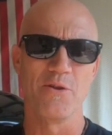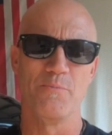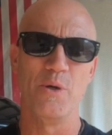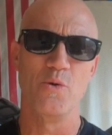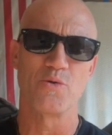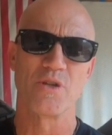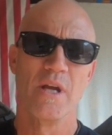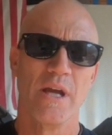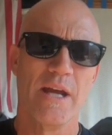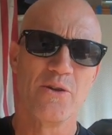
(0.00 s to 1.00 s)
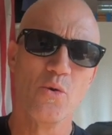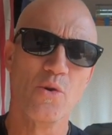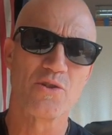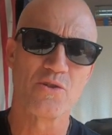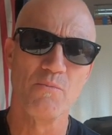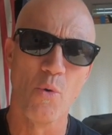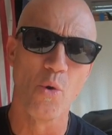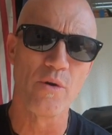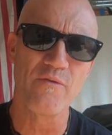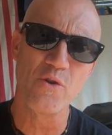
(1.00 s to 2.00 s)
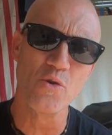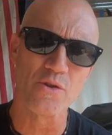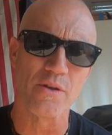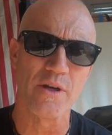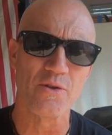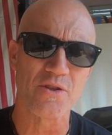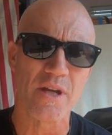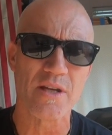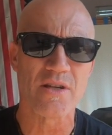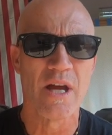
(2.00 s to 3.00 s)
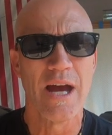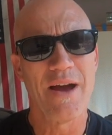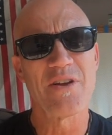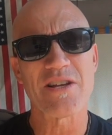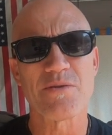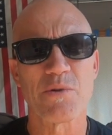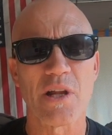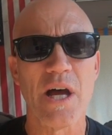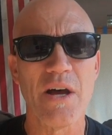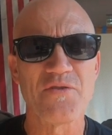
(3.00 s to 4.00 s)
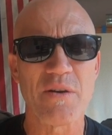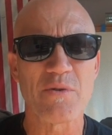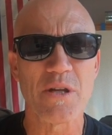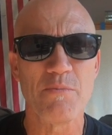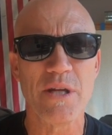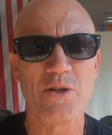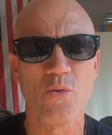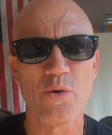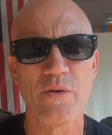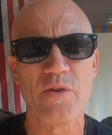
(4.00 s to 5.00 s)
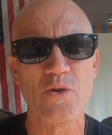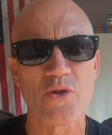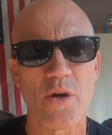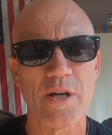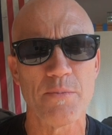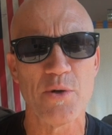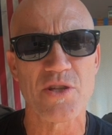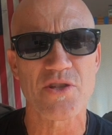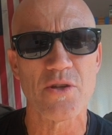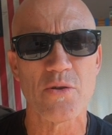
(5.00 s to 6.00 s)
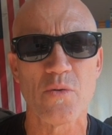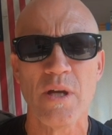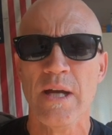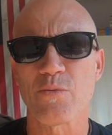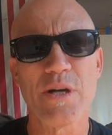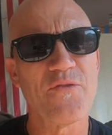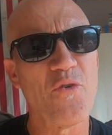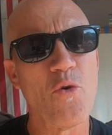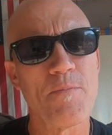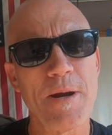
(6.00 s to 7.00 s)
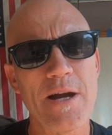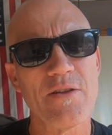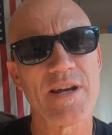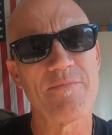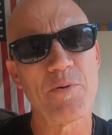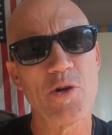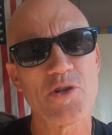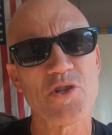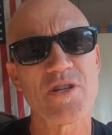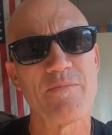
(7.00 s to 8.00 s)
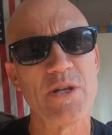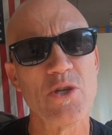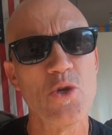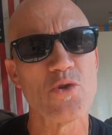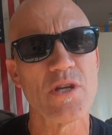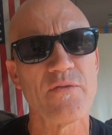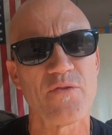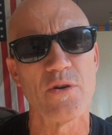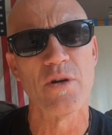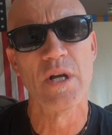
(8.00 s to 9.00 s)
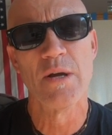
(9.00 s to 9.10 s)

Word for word: other boots and doing some more reviews on those things. I've got some gloves I'm gonna be doing reviews on here pretty soon. Three or four pair that I've purchased, I've been using for